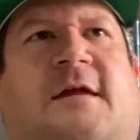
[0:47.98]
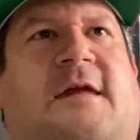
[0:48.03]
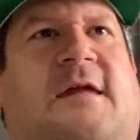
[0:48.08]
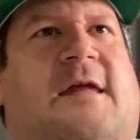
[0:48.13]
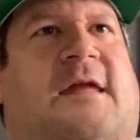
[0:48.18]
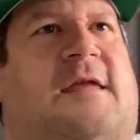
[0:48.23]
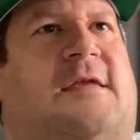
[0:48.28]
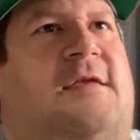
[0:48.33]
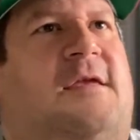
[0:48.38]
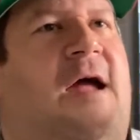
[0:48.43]

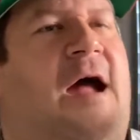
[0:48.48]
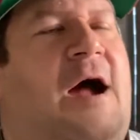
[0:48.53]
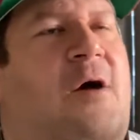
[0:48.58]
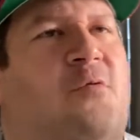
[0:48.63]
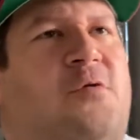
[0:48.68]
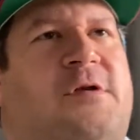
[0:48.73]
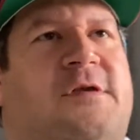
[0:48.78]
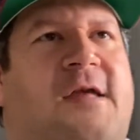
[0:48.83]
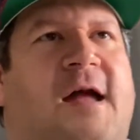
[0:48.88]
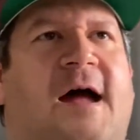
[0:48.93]
and I
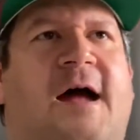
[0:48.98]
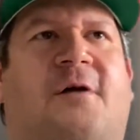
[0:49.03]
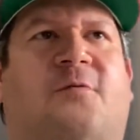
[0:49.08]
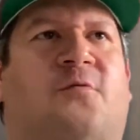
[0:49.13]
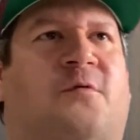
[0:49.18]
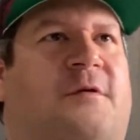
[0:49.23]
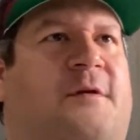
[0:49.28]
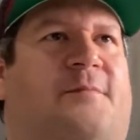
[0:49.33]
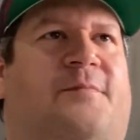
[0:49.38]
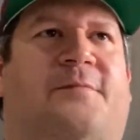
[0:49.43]
would not
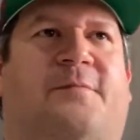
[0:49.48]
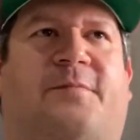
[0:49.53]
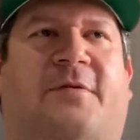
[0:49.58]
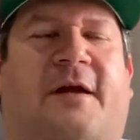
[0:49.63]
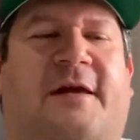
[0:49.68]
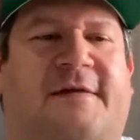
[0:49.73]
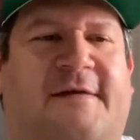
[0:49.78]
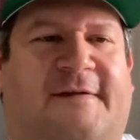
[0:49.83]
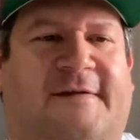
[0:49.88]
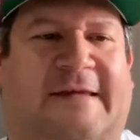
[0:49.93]
really play
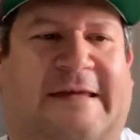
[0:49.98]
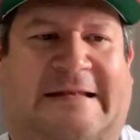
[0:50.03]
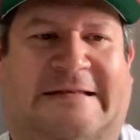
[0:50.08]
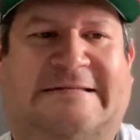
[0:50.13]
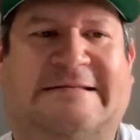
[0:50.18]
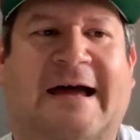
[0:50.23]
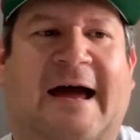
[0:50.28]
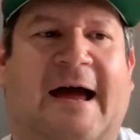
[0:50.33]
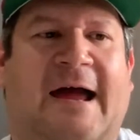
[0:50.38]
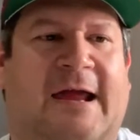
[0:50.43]
this in
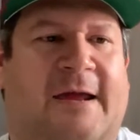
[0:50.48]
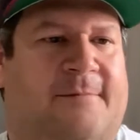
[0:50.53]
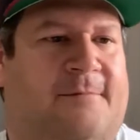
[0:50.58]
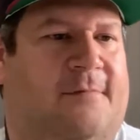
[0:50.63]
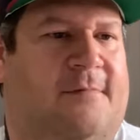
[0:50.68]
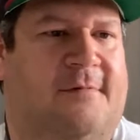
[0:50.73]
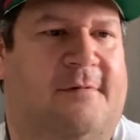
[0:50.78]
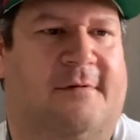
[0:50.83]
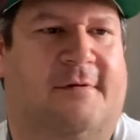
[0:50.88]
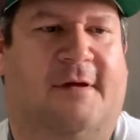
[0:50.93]
time.
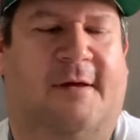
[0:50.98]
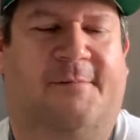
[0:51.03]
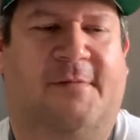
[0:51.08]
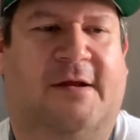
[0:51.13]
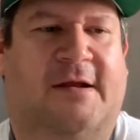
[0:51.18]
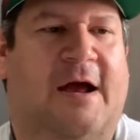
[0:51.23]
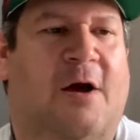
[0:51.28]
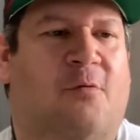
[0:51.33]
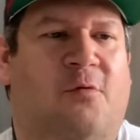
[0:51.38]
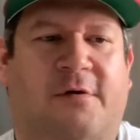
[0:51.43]
I mean,
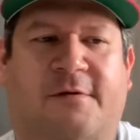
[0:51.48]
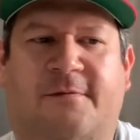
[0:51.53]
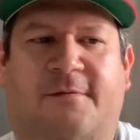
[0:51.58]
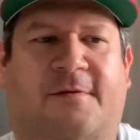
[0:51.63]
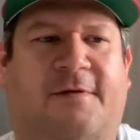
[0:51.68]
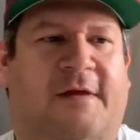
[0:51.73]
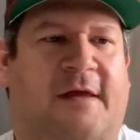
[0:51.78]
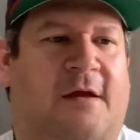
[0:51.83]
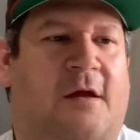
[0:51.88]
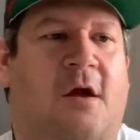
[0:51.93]
I wouldn't
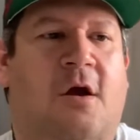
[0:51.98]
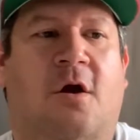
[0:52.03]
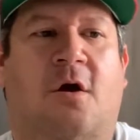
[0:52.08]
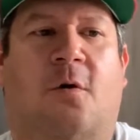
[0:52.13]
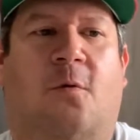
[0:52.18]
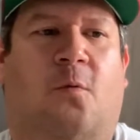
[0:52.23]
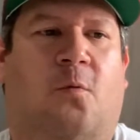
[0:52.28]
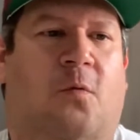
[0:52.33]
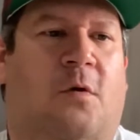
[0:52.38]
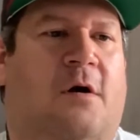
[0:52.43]
think
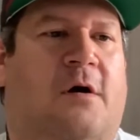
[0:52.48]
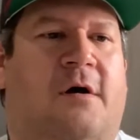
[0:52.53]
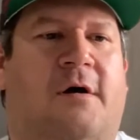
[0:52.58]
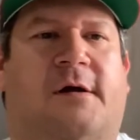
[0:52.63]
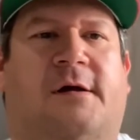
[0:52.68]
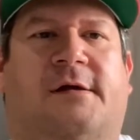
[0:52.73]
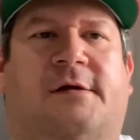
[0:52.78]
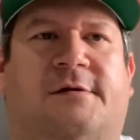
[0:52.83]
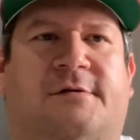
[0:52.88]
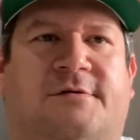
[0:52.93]

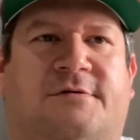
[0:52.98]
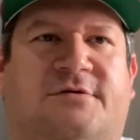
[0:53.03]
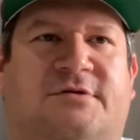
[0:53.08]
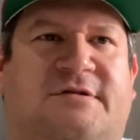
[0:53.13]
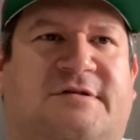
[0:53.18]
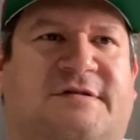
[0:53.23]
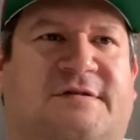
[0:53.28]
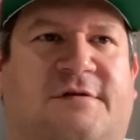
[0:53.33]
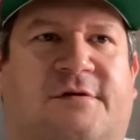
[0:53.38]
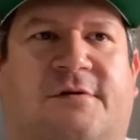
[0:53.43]
1,
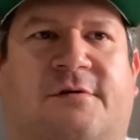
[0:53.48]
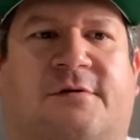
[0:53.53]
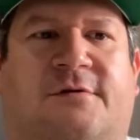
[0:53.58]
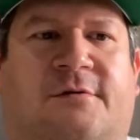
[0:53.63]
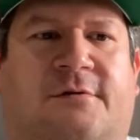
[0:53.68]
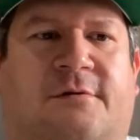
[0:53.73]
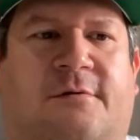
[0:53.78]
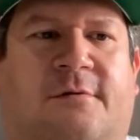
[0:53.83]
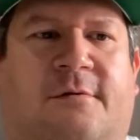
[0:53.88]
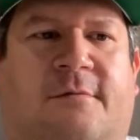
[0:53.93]

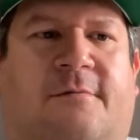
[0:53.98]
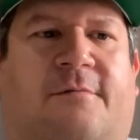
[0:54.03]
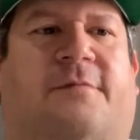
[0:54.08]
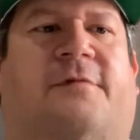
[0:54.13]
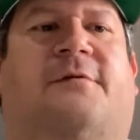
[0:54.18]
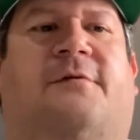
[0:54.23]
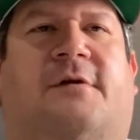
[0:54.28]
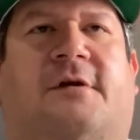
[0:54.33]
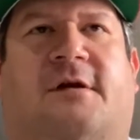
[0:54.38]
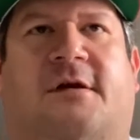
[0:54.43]
2, 3,
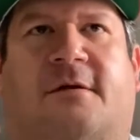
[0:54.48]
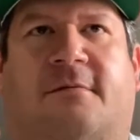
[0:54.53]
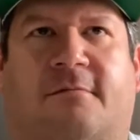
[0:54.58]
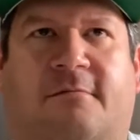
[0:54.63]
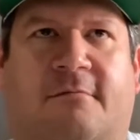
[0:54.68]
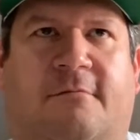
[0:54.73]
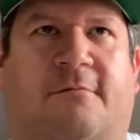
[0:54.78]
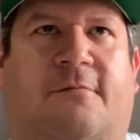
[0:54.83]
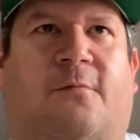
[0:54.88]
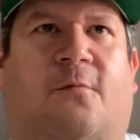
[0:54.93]

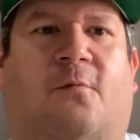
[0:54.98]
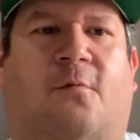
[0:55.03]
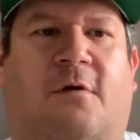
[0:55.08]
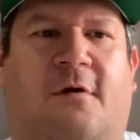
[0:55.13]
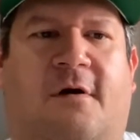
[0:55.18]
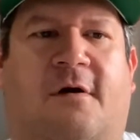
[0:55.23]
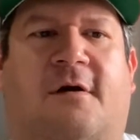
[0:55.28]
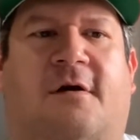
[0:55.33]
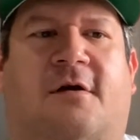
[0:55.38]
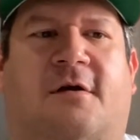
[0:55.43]

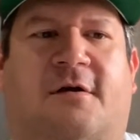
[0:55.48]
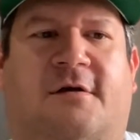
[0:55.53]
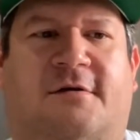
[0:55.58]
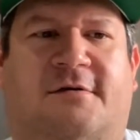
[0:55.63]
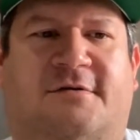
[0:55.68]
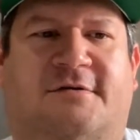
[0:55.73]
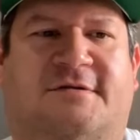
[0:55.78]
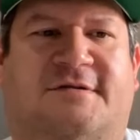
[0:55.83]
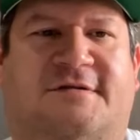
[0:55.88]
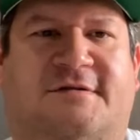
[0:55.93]

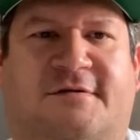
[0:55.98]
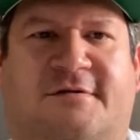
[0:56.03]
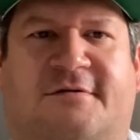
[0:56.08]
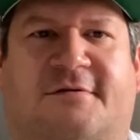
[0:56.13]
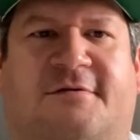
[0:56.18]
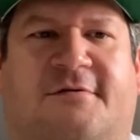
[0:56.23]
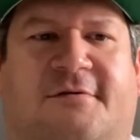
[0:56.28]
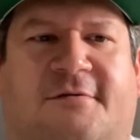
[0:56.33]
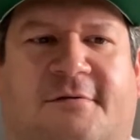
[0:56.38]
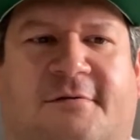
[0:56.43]
1,
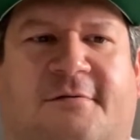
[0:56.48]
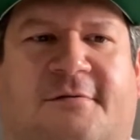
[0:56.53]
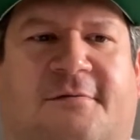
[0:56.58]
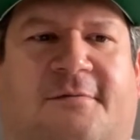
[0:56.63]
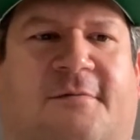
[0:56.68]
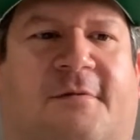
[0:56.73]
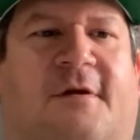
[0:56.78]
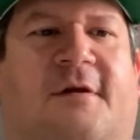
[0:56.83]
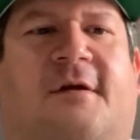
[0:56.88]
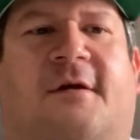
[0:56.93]
2,
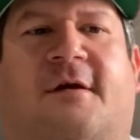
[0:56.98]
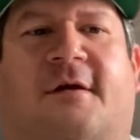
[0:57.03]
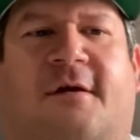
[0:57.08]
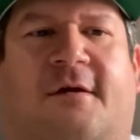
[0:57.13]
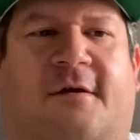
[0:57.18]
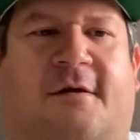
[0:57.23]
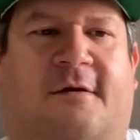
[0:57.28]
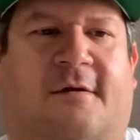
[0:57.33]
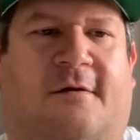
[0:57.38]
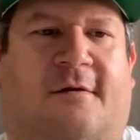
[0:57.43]

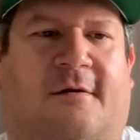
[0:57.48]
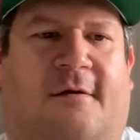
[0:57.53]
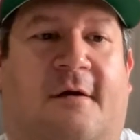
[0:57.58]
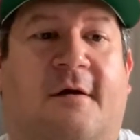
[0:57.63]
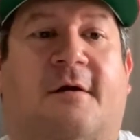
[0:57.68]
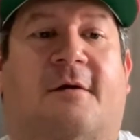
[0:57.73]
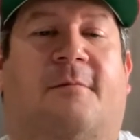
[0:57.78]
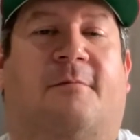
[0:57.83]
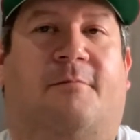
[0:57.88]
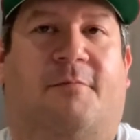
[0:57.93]

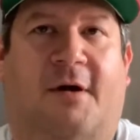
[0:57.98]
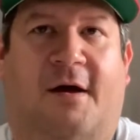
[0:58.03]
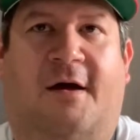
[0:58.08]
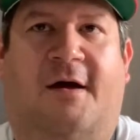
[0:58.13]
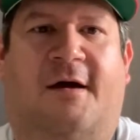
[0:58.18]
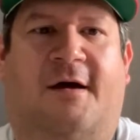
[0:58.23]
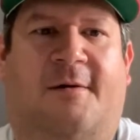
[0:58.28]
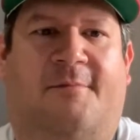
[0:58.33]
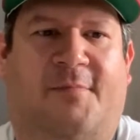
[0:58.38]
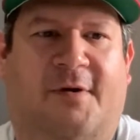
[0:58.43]

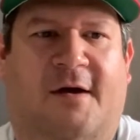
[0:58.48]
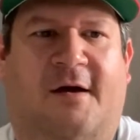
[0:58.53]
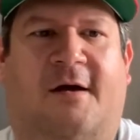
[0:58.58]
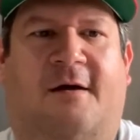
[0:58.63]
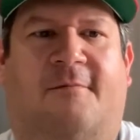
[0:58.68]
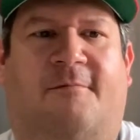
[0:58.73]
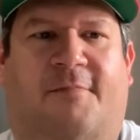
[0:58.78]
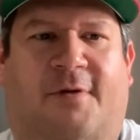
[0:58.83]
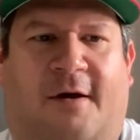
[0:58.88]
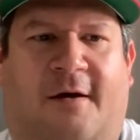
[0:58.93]
ba
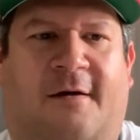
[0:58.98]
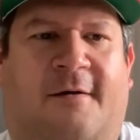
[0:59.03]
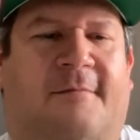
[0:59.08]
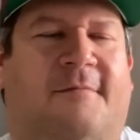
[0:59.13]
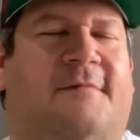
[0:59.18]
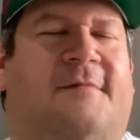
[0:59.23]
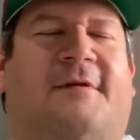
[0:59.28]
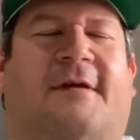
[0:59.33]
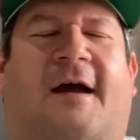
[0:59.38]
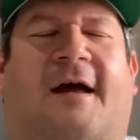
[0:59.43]
bum bum.
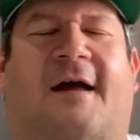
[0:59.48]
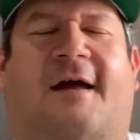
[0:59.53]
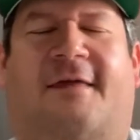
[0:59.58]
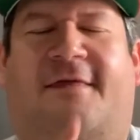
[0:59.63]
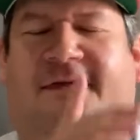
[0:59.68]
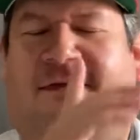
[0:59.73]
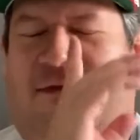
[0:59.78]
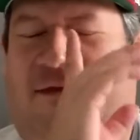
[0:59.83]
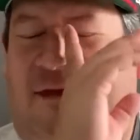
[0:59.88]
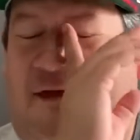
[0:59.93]

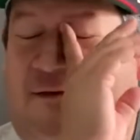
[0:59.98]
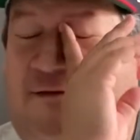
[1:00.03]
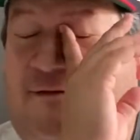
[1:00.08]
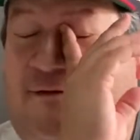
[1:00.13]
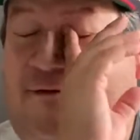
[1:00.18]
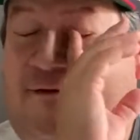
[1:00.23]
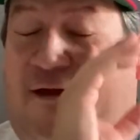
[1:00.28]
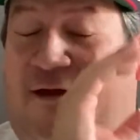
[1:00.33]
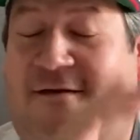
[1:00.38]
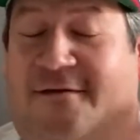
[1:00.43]
That just
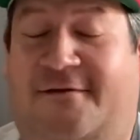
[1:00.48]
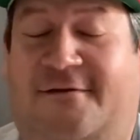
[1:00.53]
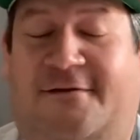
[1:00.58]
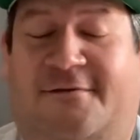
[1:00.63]
sounds